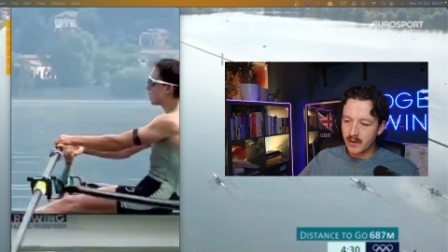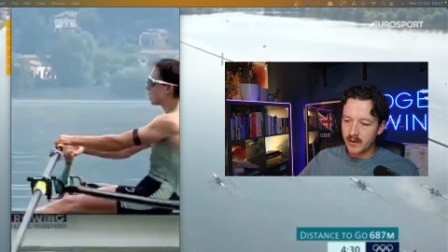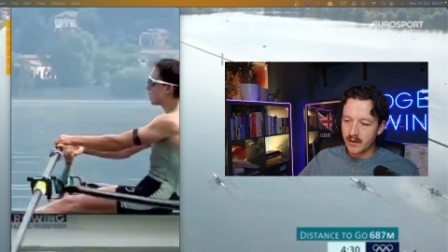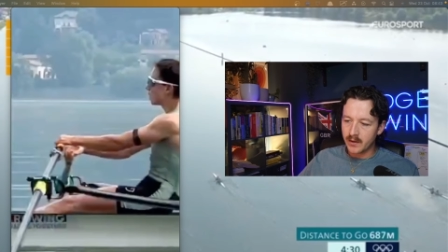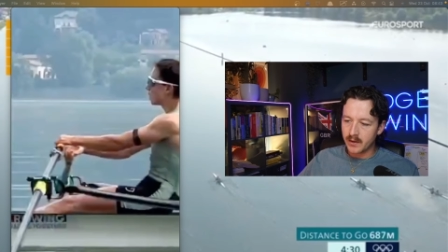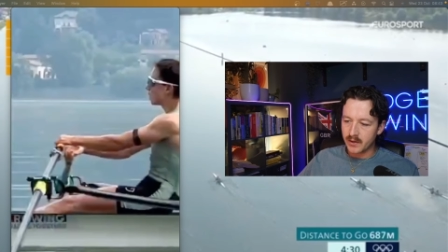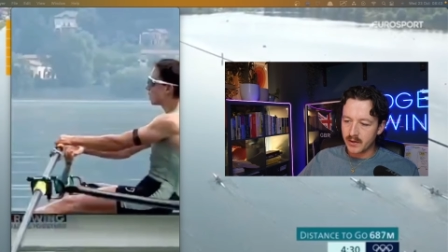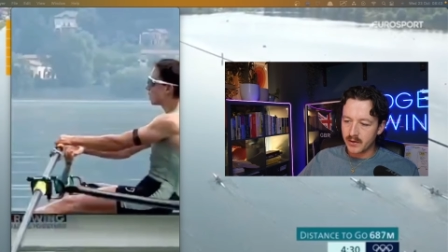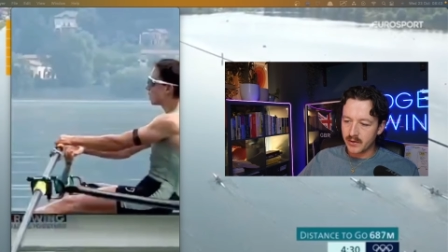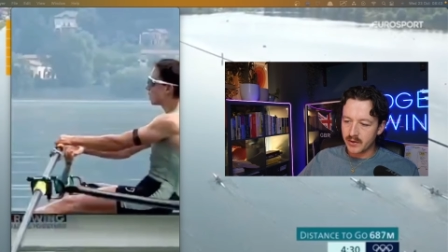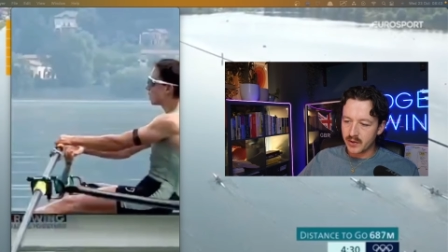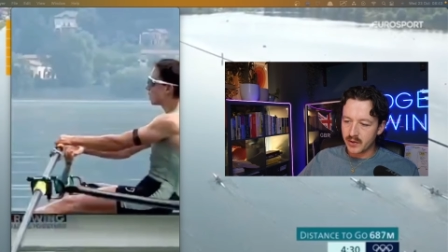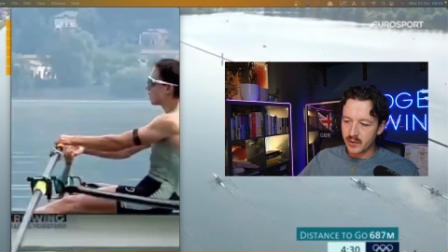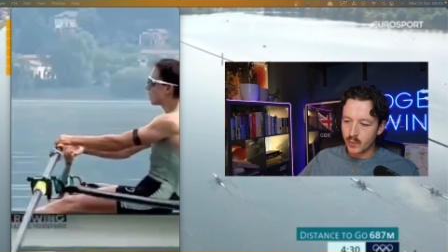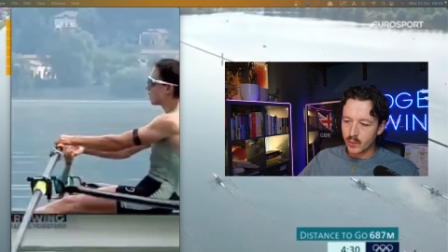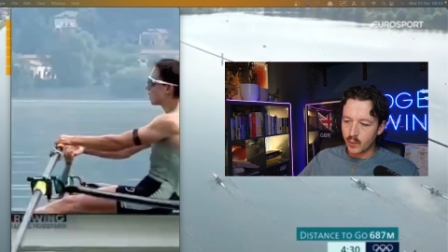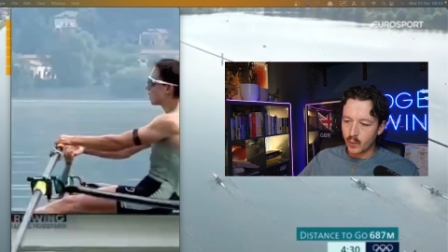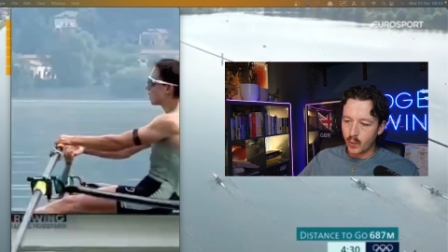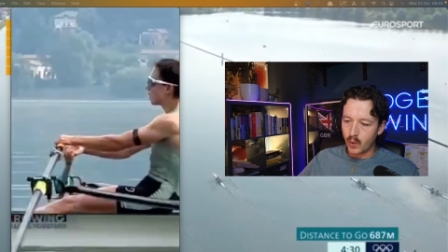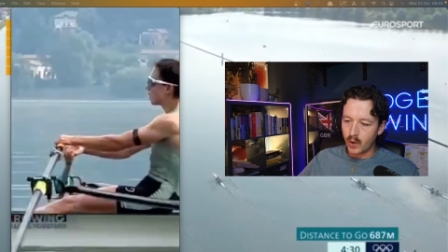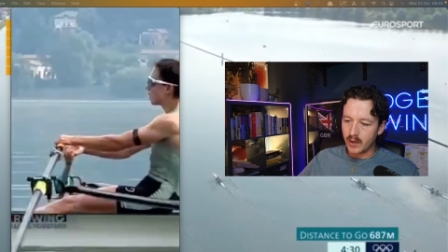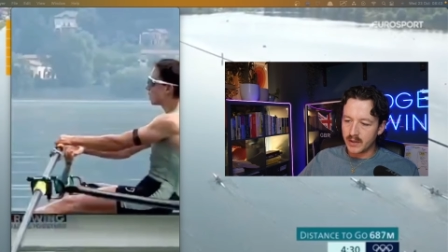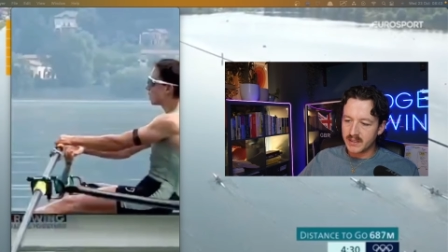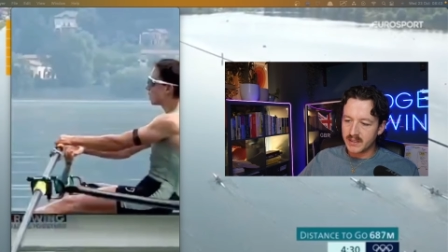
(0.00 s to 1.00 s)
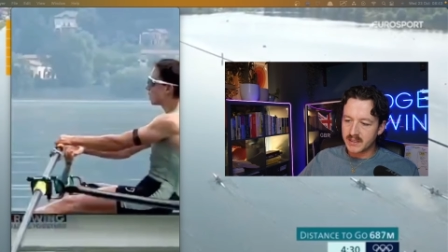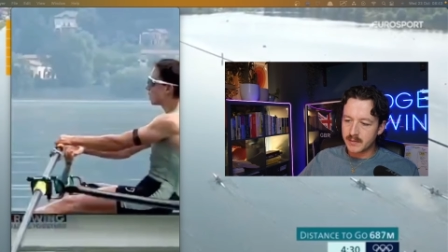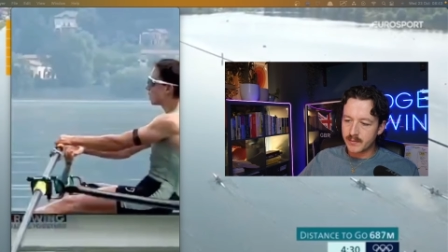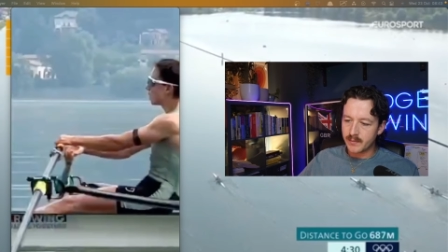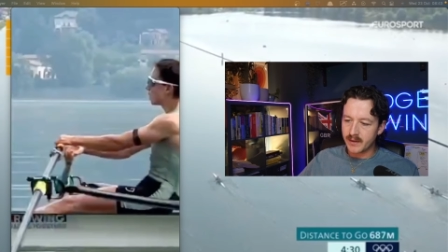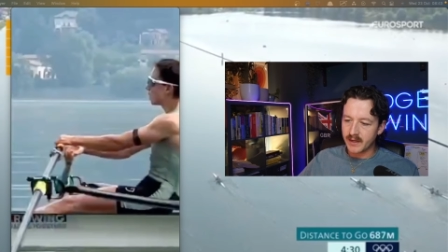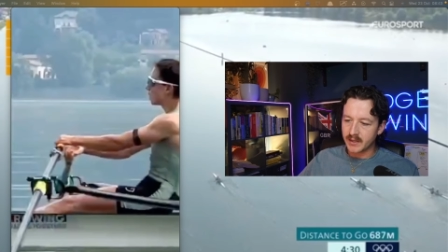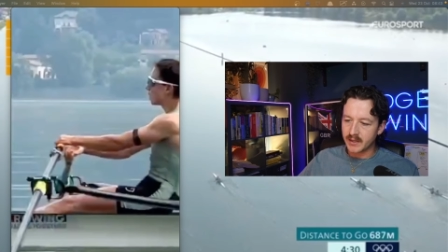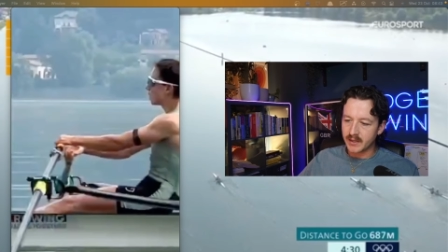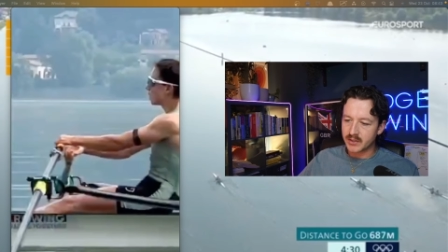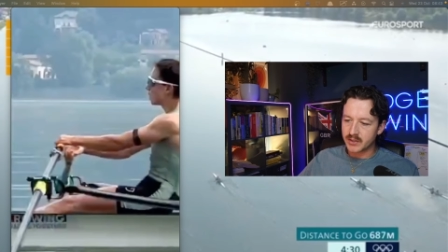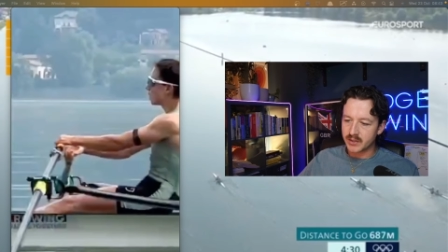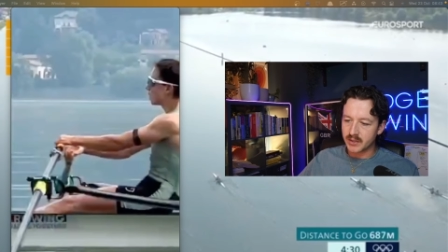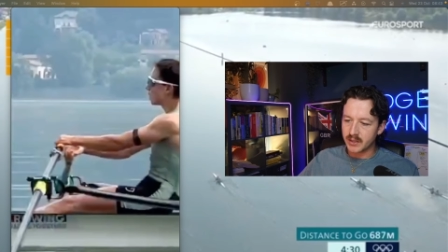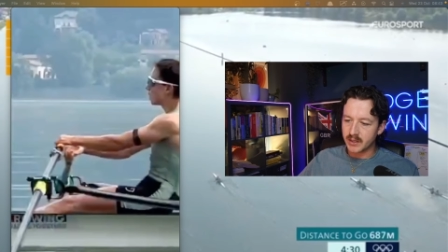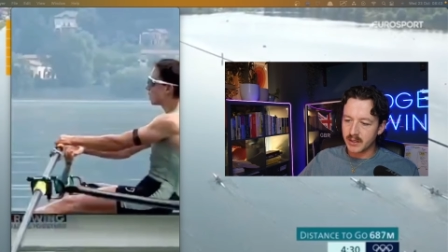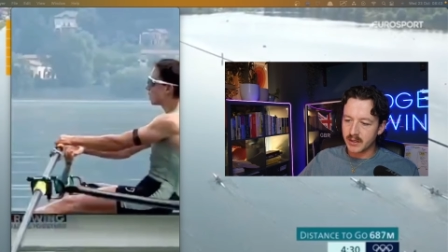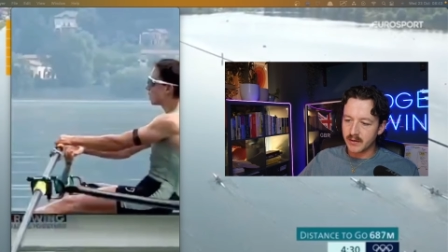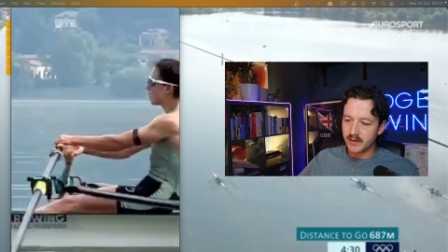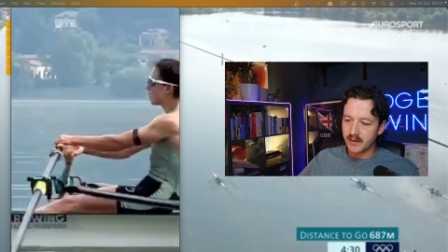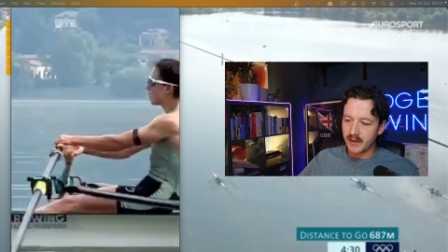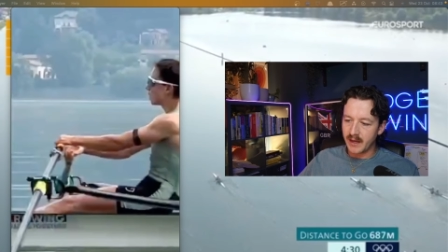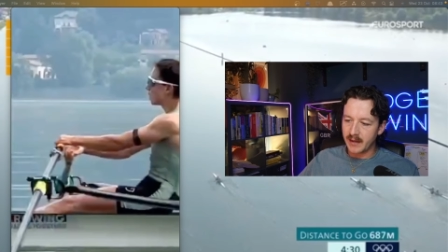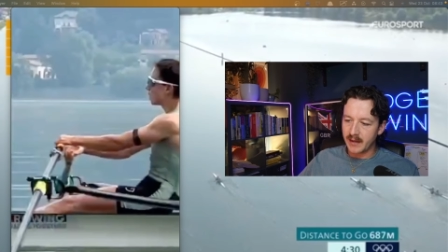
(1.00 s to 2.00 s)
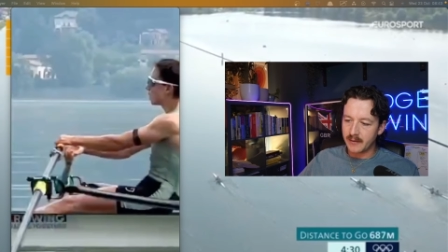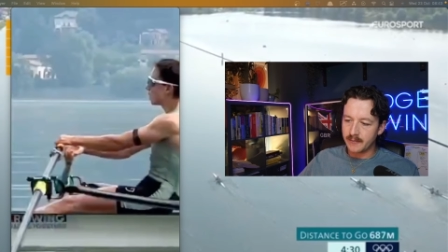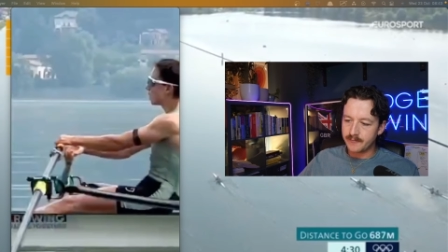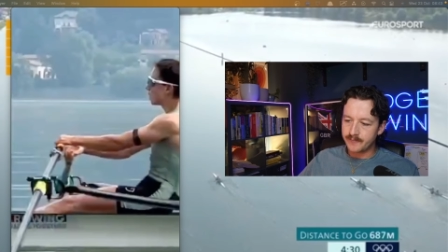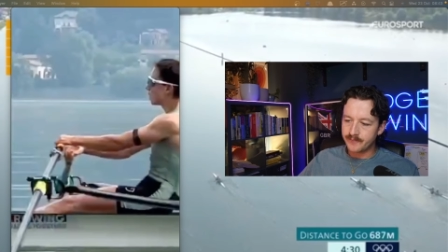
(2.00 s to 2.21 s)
you know, you want to make sure that